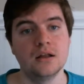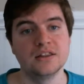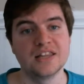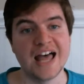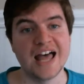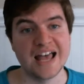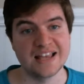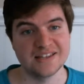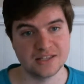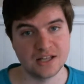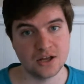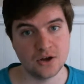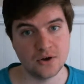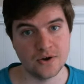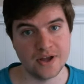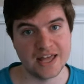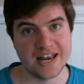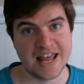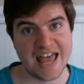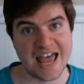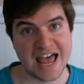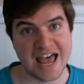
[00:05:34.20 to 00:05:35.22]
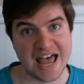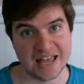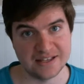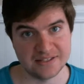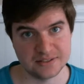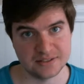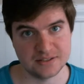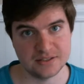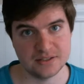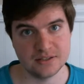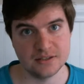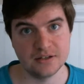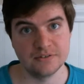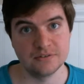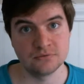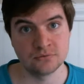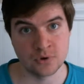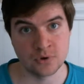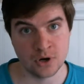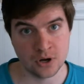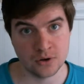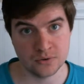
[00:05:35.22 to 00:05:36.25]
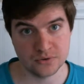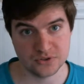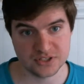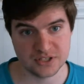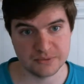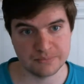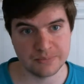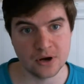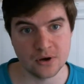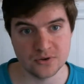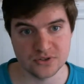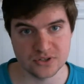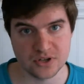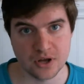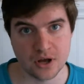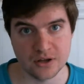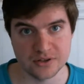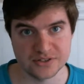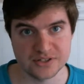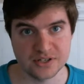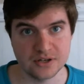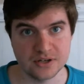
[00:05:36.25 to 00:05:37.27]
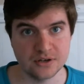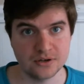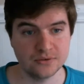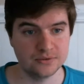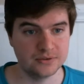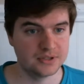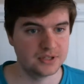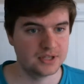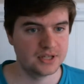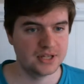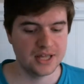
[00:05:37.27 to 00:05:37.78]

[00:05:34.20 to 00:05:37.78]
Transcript: Laszlo had asked Rose to pose also.